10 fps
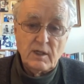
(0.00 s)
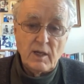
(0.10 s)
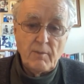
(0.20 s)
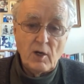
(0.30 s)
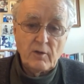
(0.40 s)

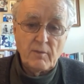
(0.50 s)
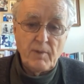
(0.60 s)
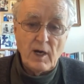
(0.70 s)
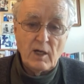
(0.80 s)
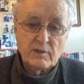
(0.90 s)
among the
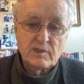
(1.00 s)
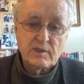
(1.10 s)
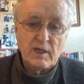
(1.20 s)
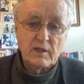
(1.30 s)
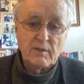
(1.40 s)
parts
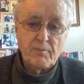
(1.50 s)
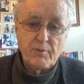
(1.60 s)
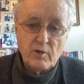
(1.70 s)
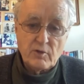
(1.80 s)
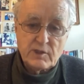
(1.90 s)
and the
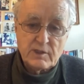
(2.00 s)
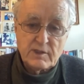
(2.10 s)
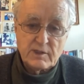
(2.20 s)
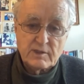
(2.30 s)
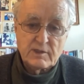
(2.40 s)

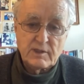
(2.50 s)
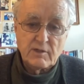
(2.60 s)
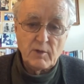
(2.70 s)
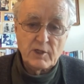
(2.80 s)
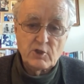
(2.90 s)
processes
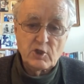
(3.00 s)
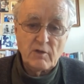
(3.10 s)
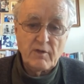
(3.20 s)
in which